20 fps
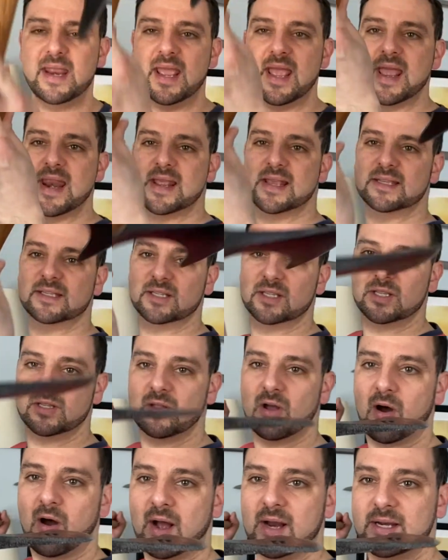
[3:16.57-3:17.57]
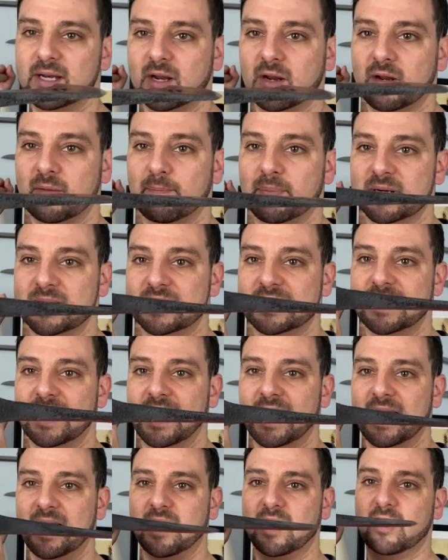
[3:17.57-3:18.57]
it is not
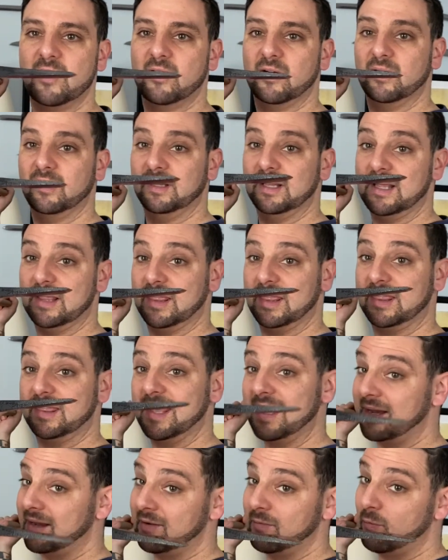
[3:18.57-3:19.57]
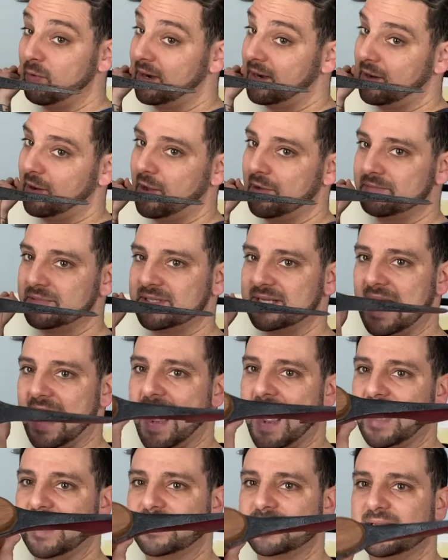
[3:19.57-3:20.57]
particularly thick when it comes to
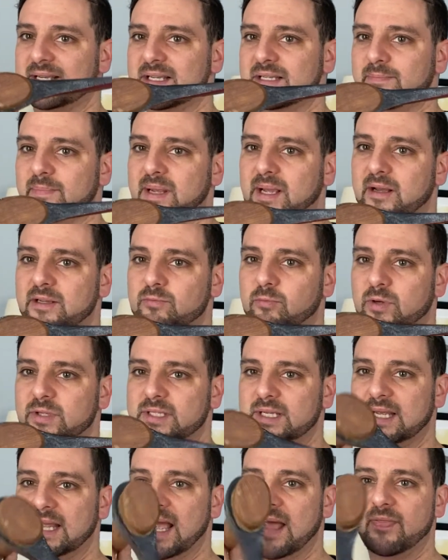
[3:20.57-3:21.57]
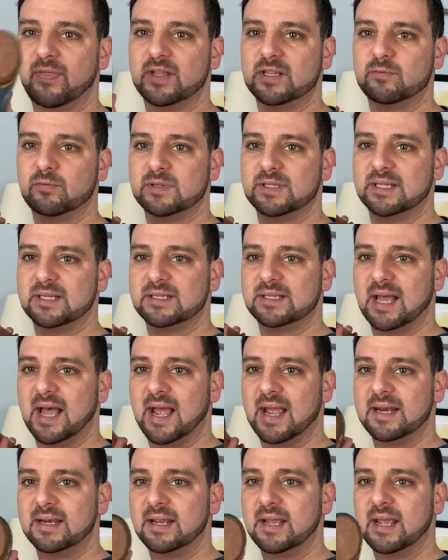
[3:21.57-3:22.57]
axes, because once again this was
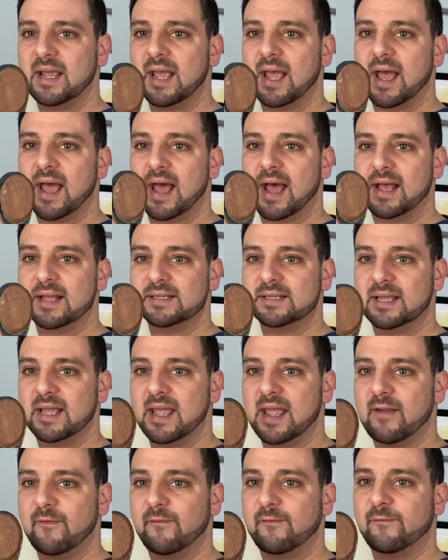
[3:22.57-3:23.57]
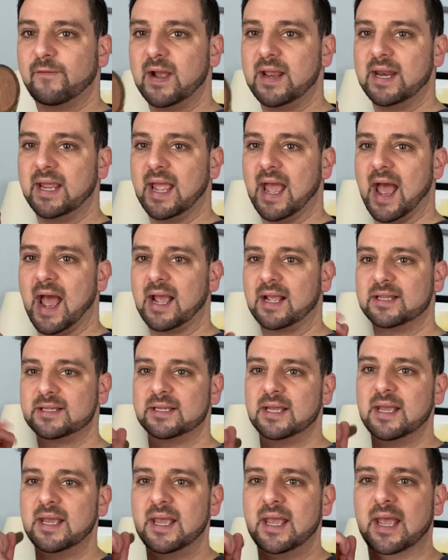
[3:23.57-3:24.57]
designed as a fighting
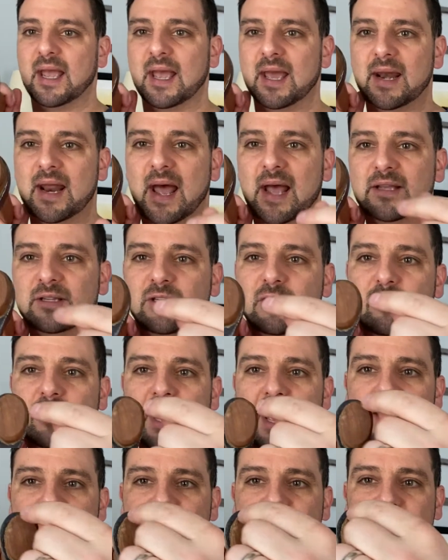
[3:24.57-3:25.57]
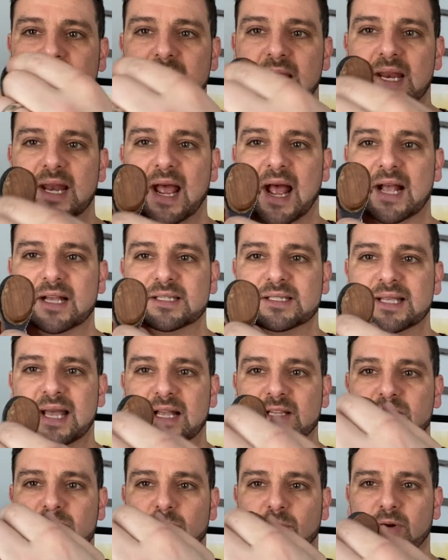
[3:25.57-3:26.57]
axe, and as you can see, it has
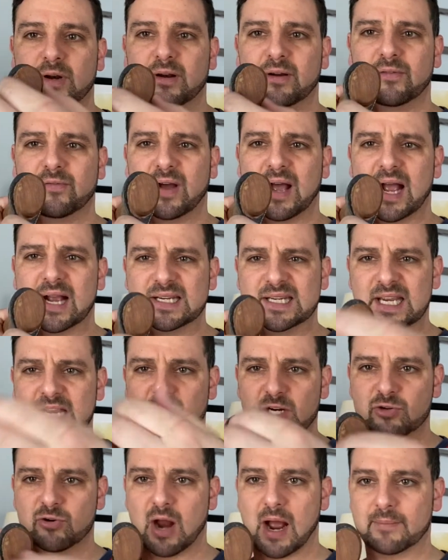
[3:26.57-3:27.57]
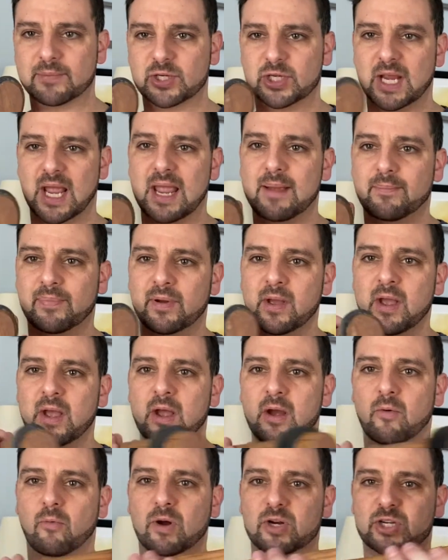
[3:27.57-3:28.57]
that sort of teardrop shape,
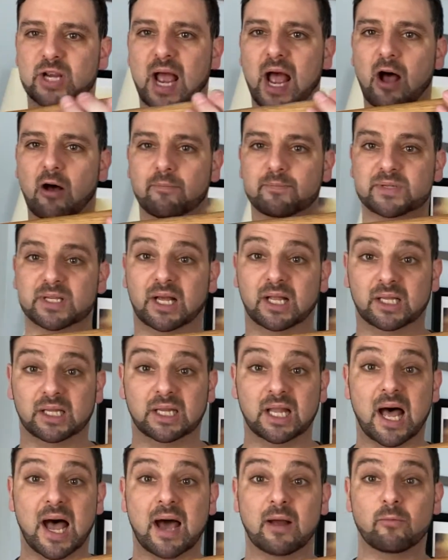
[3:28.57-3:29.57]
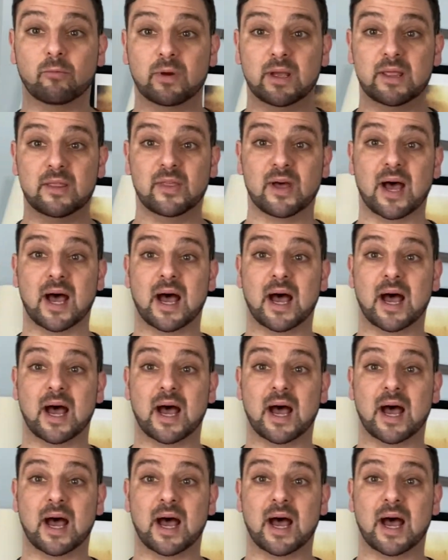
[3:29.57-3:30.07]
which helps a lot with